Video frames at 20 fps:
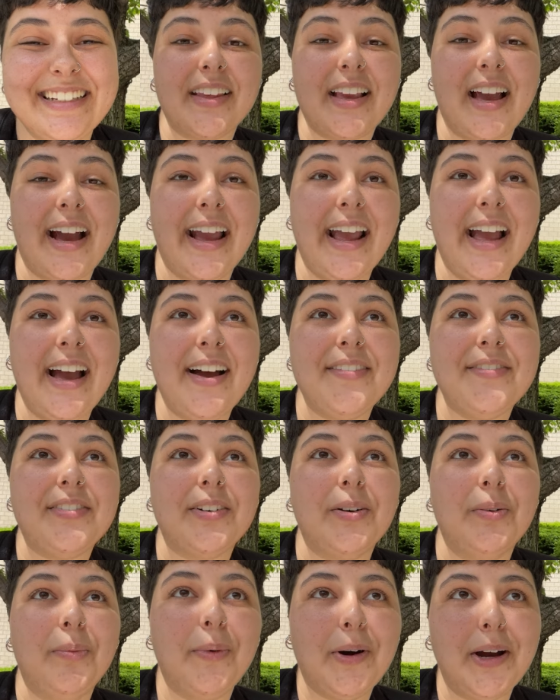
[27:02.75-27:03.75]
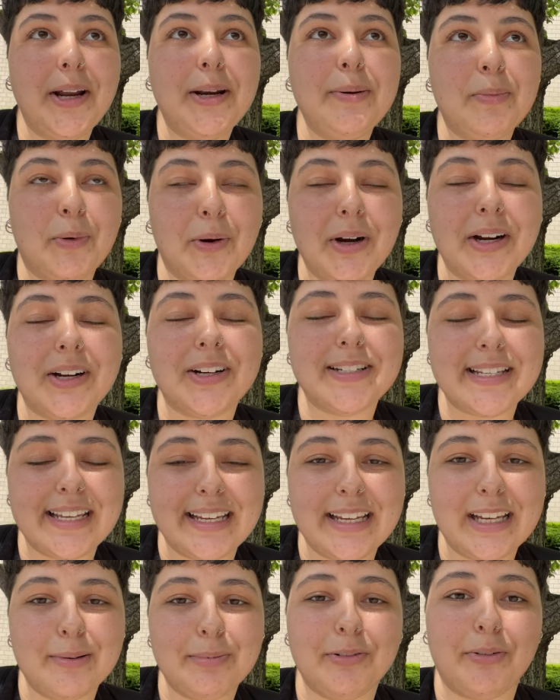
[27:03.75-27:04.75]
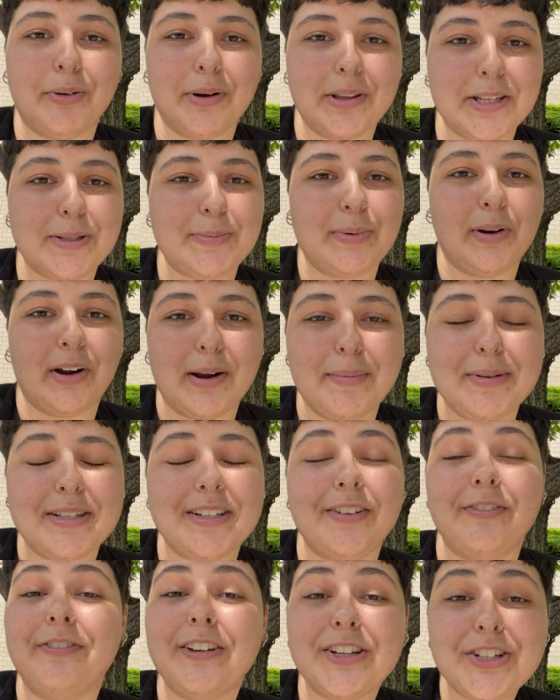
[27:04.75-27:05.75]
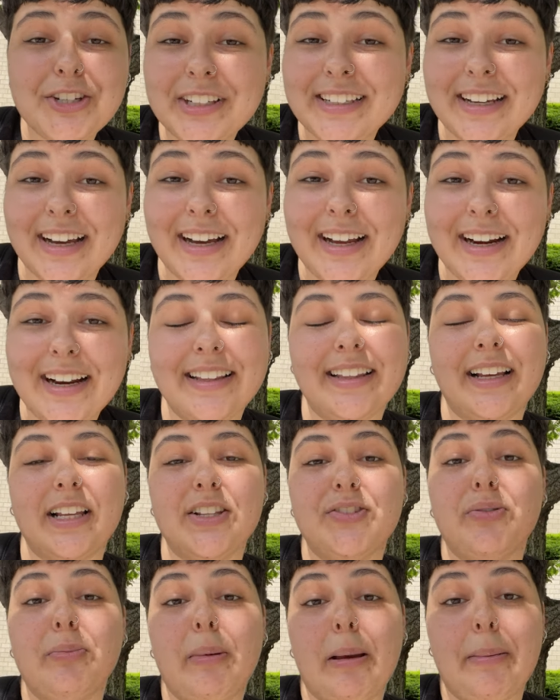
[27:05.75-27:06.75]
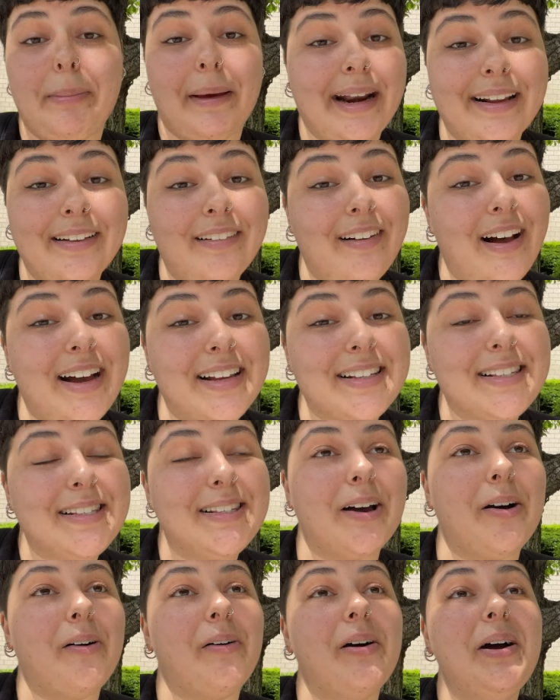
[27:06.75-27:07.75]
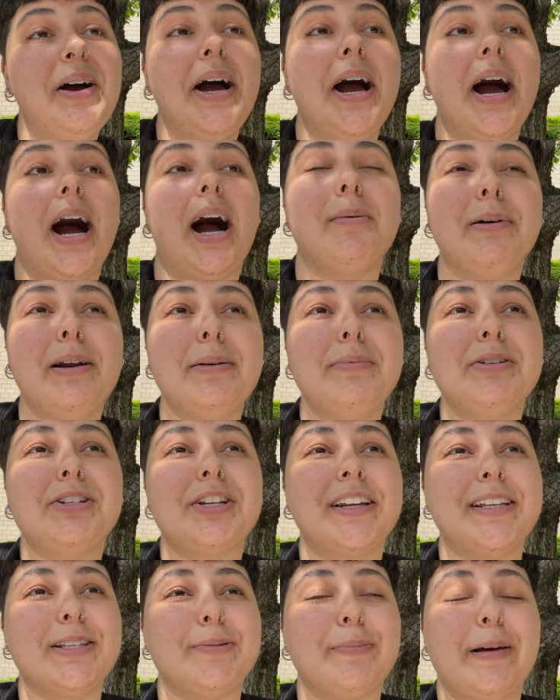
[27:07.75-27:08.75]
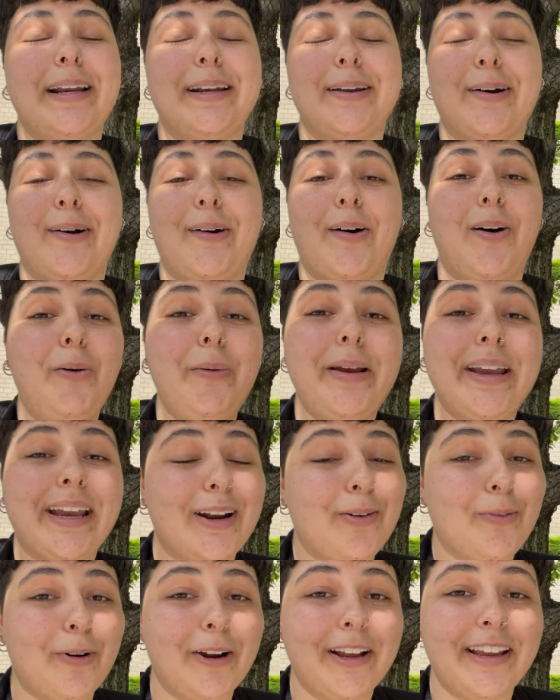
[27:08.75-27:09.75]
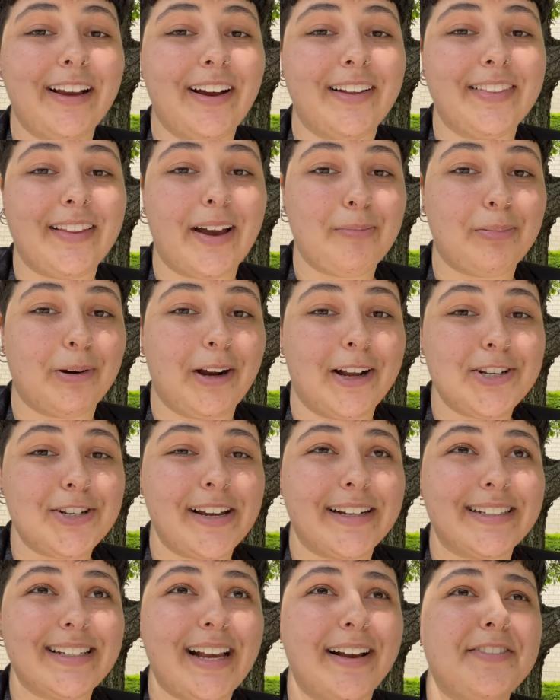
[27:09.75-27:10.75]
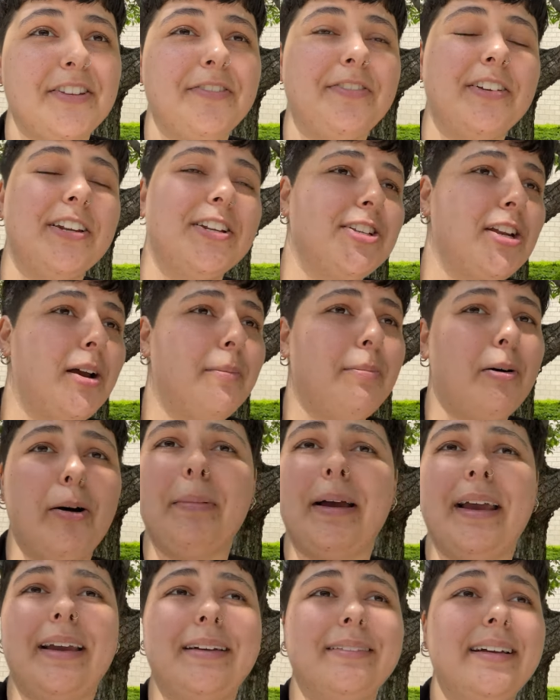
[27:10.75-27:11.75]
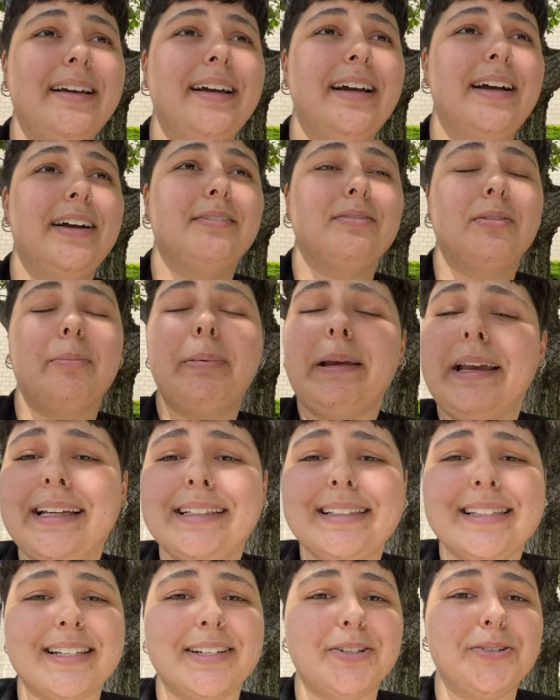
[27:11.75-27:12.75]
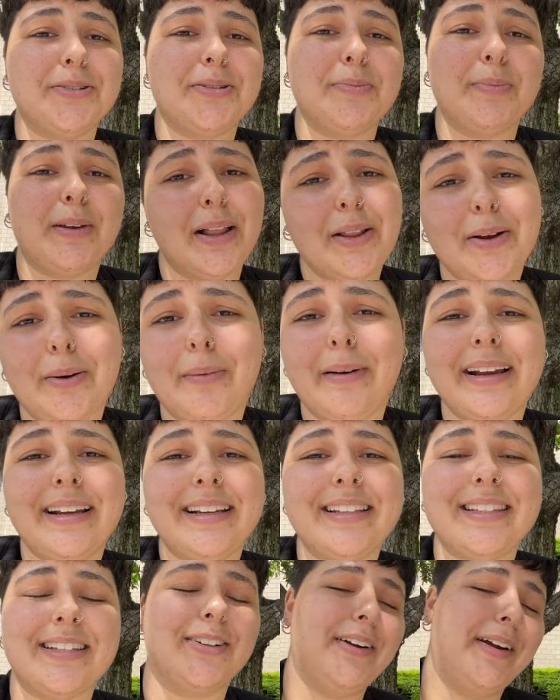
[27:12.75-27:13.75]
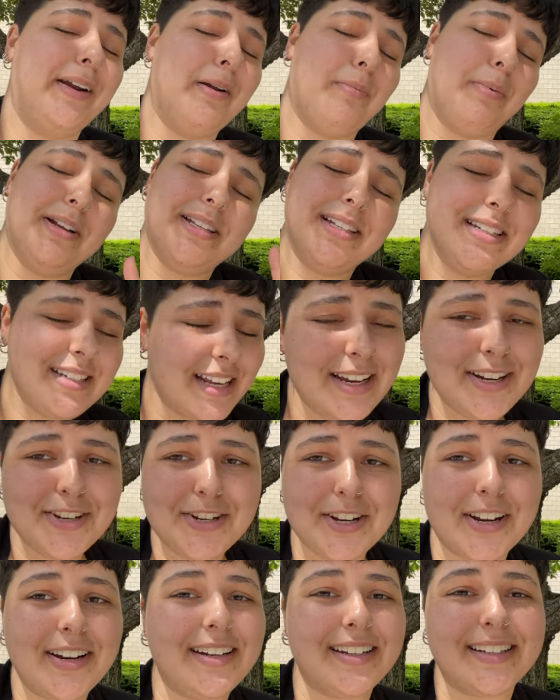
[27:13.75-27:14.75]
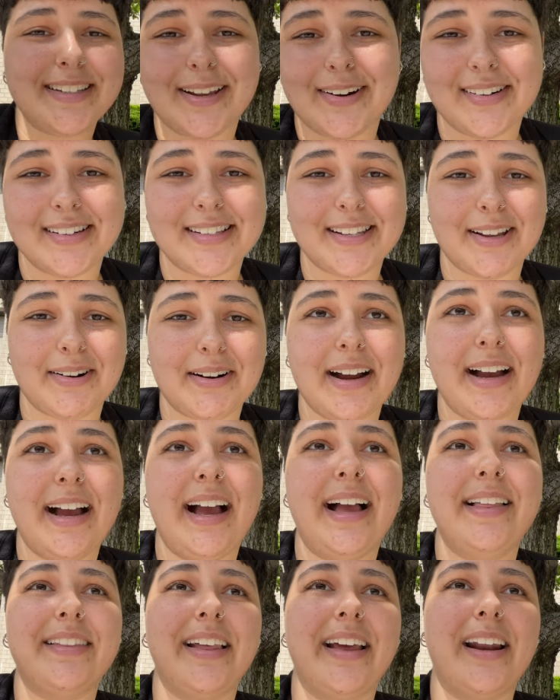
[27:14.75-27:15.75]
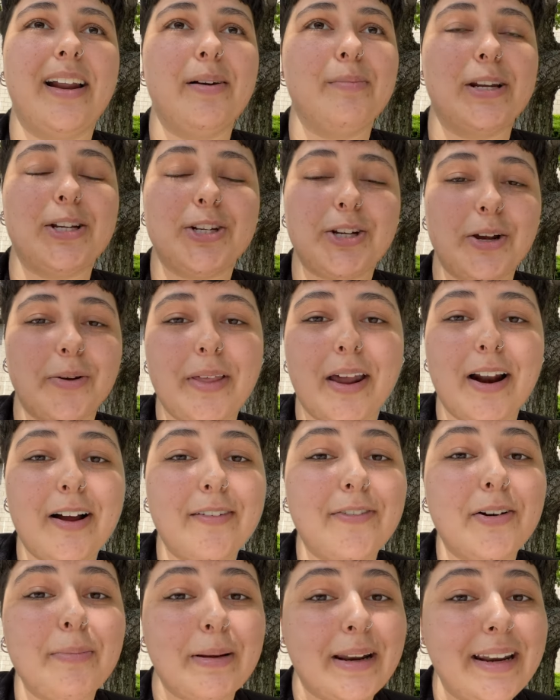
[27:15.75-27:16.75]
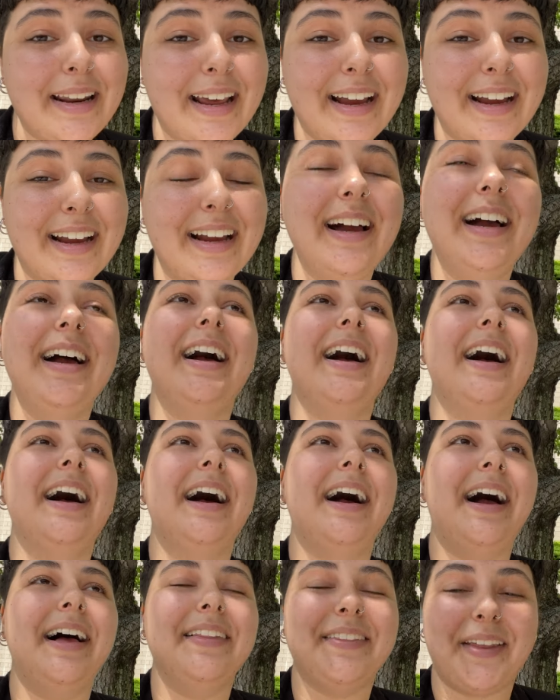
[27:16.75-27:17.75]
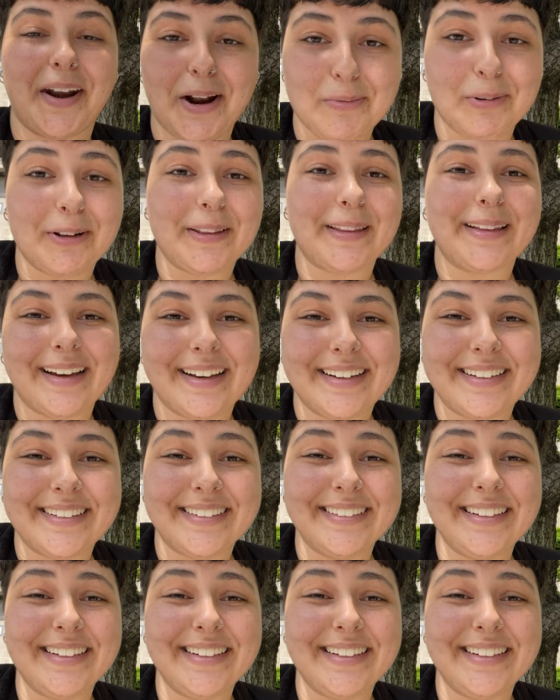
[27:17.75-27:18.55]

I have one more critique before this program is officially done, and that's for my bedding class, so I'm pretty much going to spend all weekend working on that project. I have to finish up all my repeats and do some colorways and create a presentation, etc, etc, and then I'm going to show that off on Monday, and then I'm really done.